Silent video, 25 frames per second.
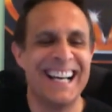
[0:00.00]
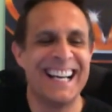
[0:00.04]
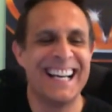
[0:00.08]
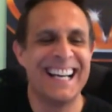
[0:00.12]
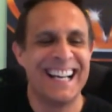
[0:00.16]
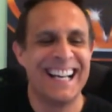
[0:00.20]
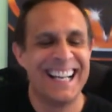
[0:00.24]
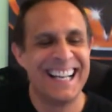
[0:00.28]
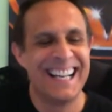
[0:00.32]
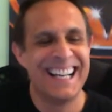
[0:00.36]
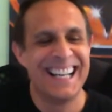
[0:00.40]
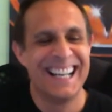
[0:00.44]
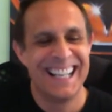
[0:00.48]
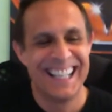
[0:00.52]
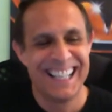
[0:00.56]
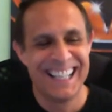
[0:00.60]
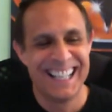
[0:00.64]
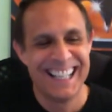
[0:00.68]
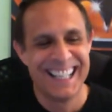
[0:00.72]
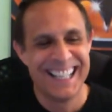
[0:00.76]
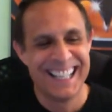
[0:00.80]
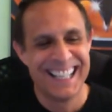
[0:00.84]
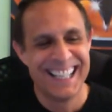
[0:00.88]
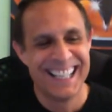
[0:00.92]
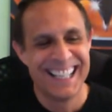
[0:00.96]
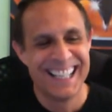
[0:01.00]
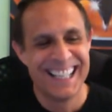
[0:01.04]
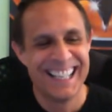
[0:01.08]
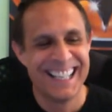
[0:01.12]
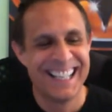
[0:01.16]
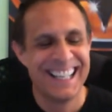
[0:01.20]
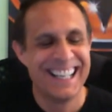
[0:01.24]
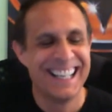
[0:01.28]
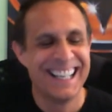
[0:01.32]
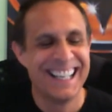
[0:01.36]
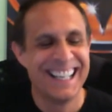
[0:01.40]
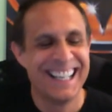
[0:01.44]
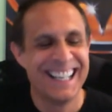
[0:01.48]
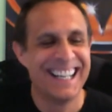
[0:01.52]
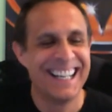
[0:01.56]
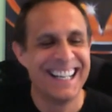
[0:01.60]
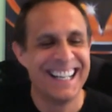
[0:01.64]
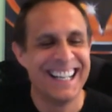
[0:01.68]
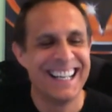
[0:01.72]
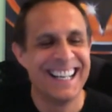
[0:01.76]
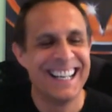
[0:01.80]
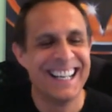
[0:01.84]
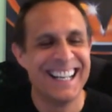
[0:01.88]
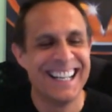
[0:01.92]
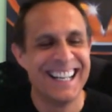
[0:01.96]

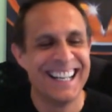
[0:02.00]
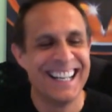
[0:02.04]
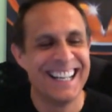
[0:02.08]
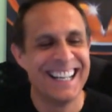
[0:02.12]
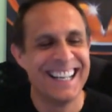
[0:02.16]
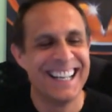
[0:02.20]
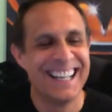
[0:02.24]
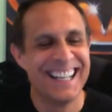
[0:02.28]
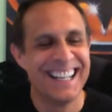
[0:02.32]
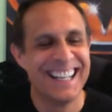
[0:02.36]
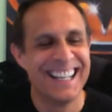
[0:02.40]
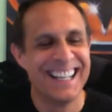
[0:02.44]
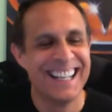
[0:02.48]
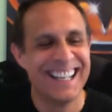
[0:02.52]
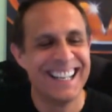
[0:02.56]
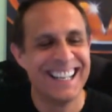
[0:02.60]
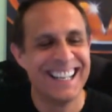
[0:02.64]
(not speaking)